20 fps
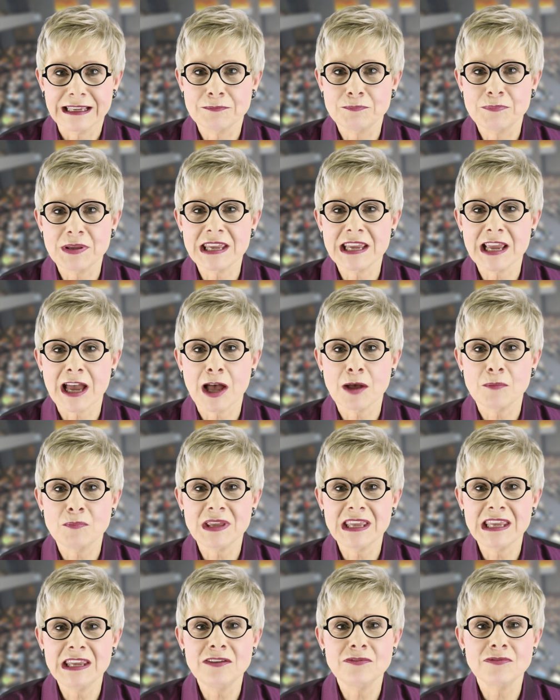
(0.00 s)
become
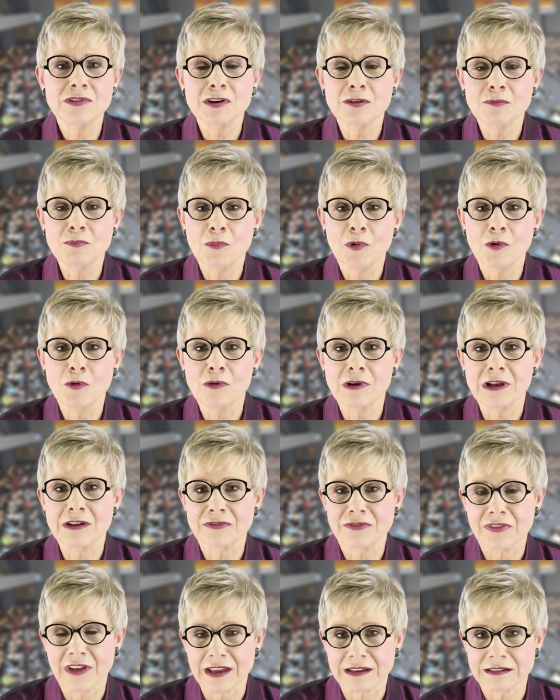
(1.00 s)
even more
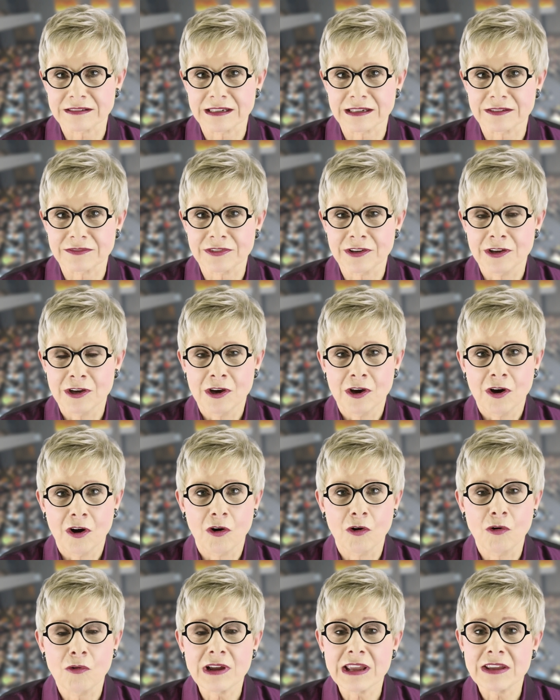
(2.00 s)
effective.
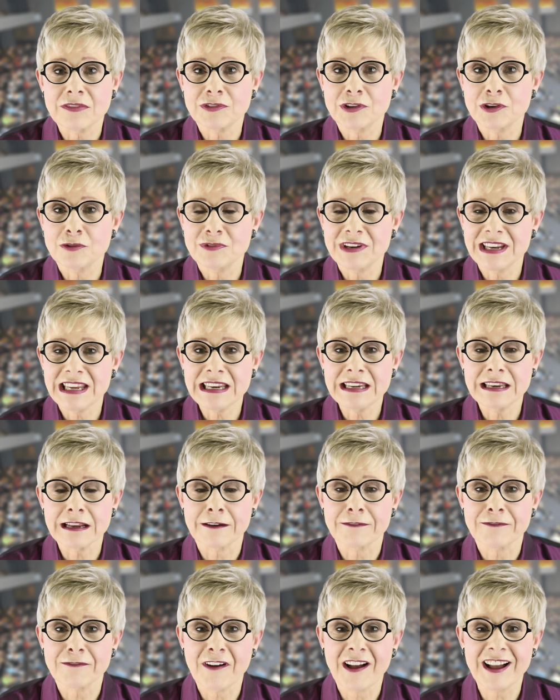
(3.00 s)
Or if you need a
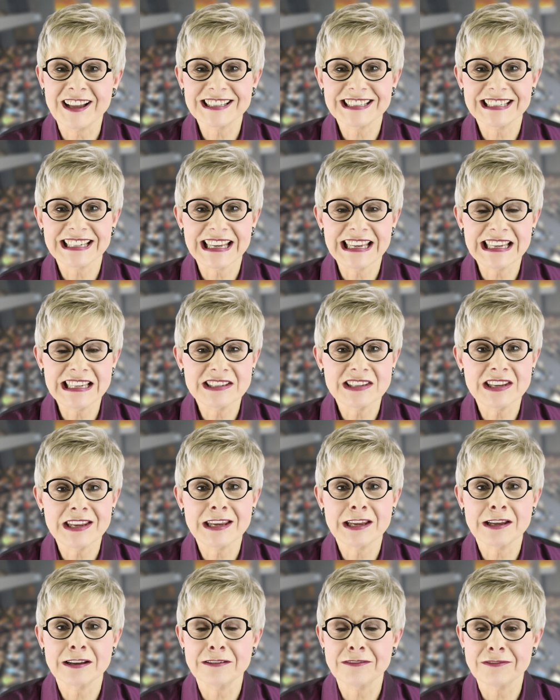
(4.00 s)
fast, easy,
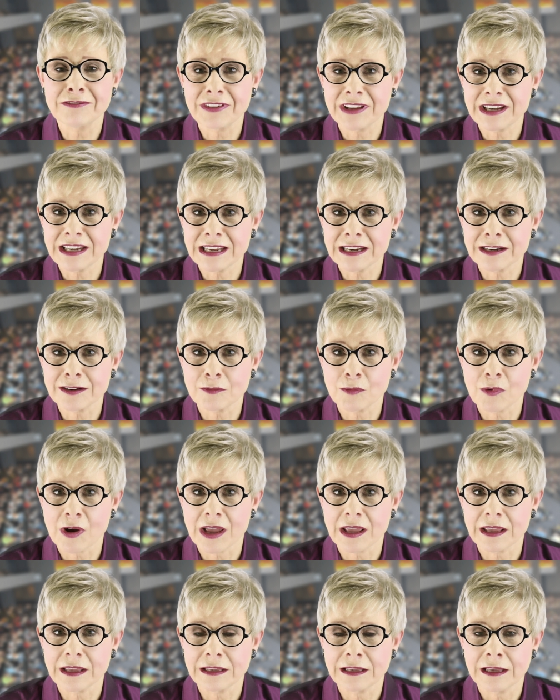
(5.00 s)
convenient
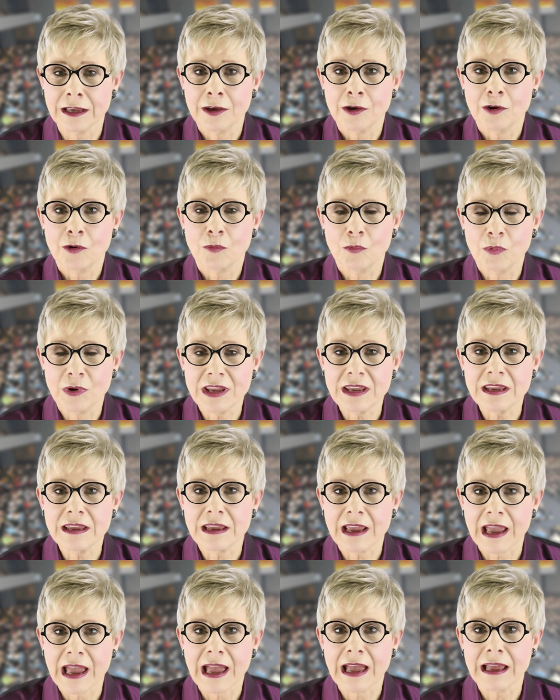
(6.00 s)
way, we
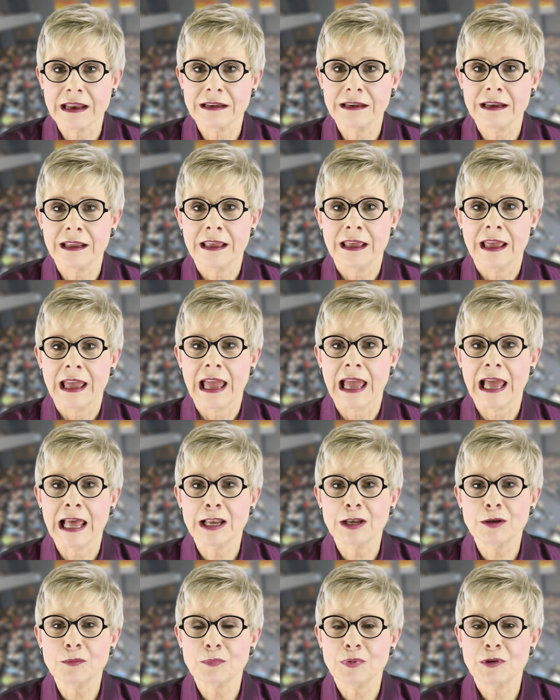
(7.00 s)
can
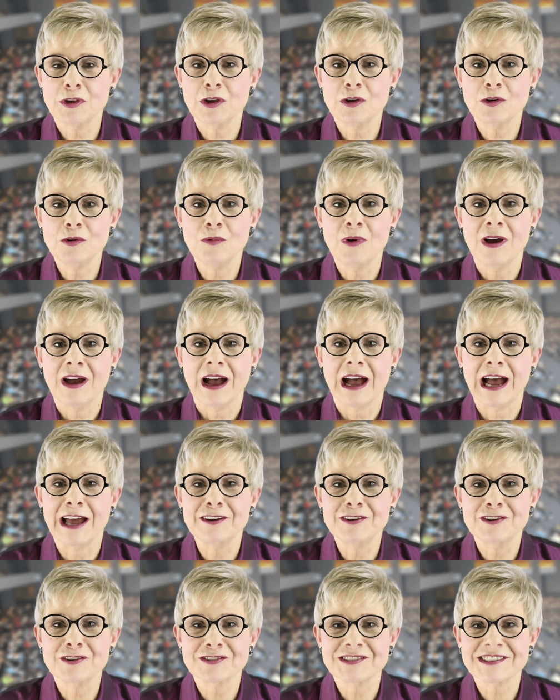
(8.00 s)
help you
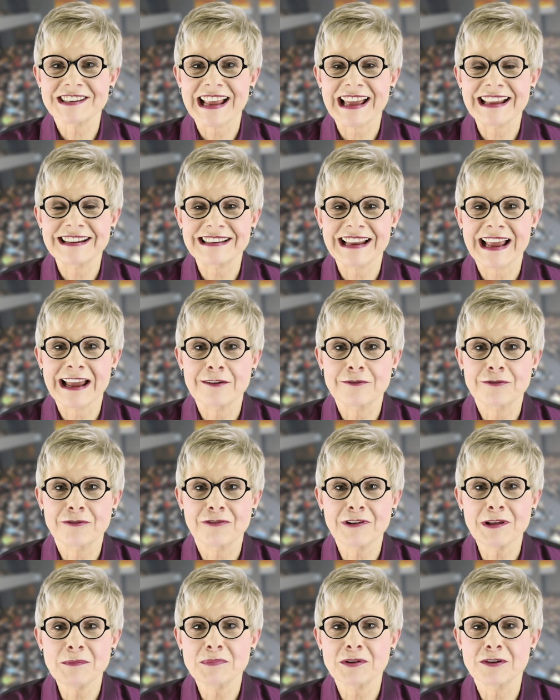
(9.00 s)
understand how
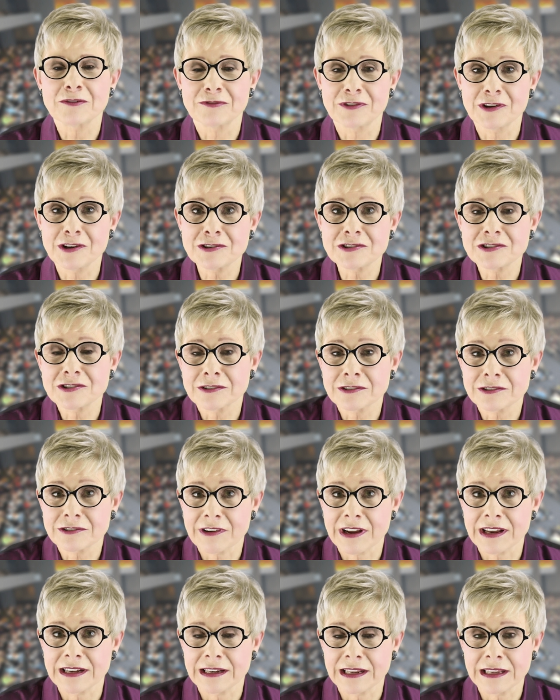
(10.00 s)
Fripp virtual
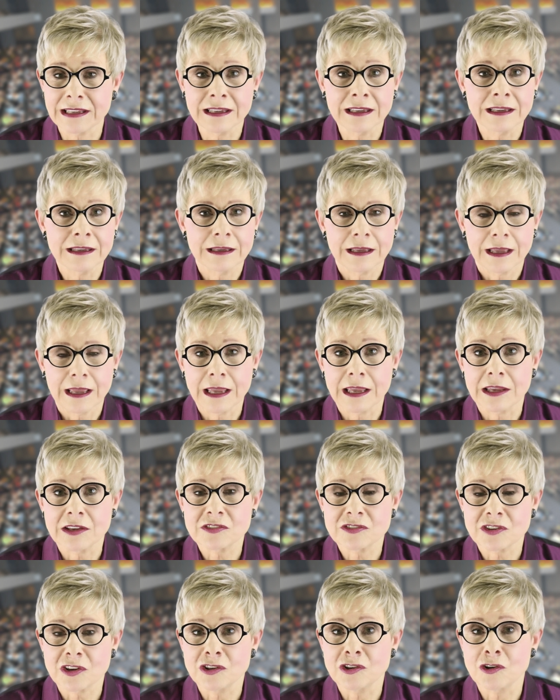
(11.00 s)
training
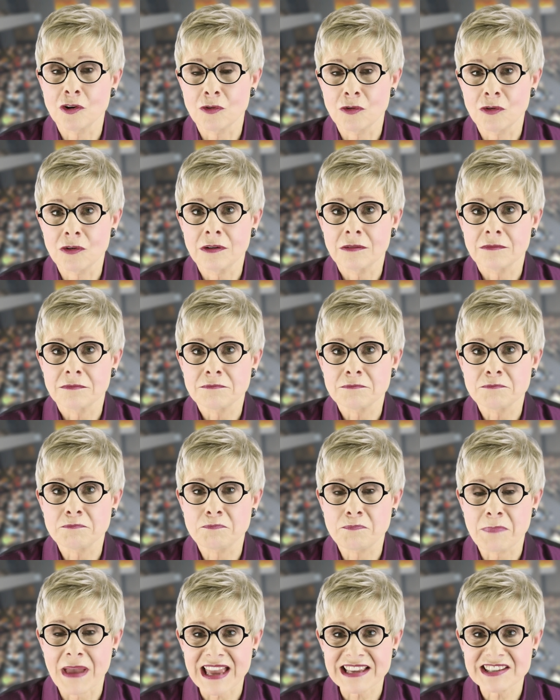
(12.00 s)
is your
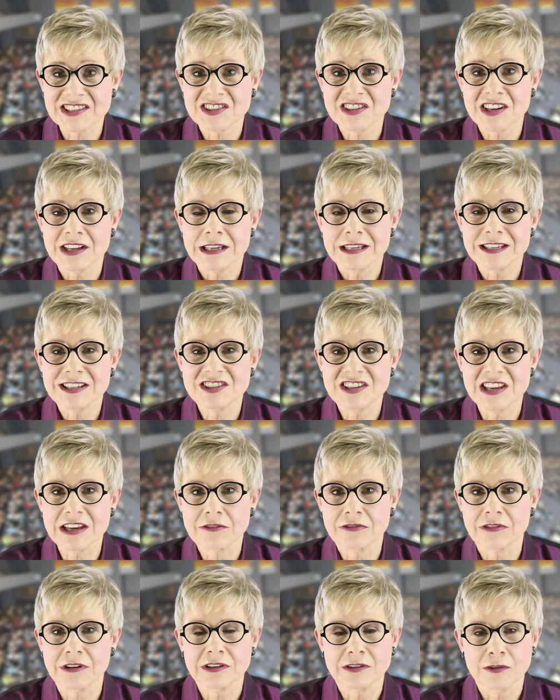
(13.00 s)
best
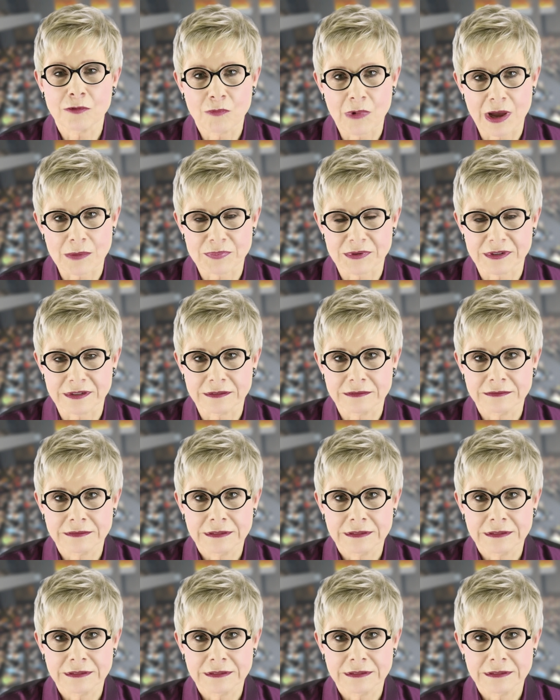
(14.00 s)
secret weapon.